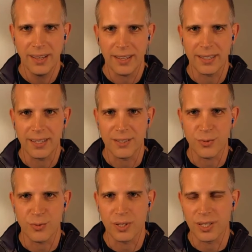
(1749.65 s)
it, it's
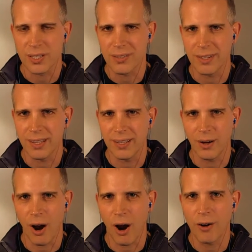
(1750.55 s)
really
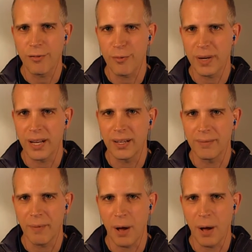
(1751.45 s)
hard for me to